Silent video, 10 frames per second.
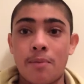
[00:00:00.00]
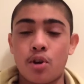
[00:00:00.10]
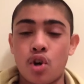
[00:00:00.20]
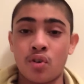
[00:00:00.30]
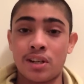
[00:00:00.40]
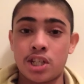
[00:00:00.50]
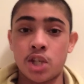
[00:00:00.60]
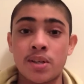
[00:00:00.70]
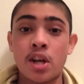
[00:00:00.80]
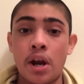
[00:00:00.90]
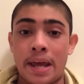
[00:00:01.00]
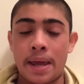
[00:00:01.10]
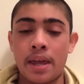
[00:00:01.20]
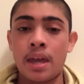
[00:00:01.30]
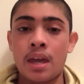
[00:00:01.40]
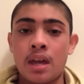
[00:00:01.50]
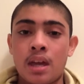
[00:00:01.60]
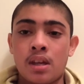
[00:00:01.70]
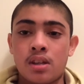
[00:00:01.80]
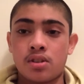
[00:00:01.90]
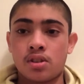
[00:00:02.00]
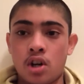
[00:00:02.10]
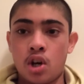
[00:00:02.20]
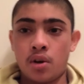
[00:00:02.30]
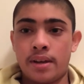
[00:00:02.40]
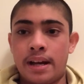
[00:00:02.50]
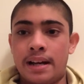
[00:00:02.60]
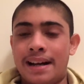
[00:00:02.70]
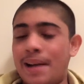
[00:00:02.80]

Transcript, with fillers: I'm currently doing on it. So yeah,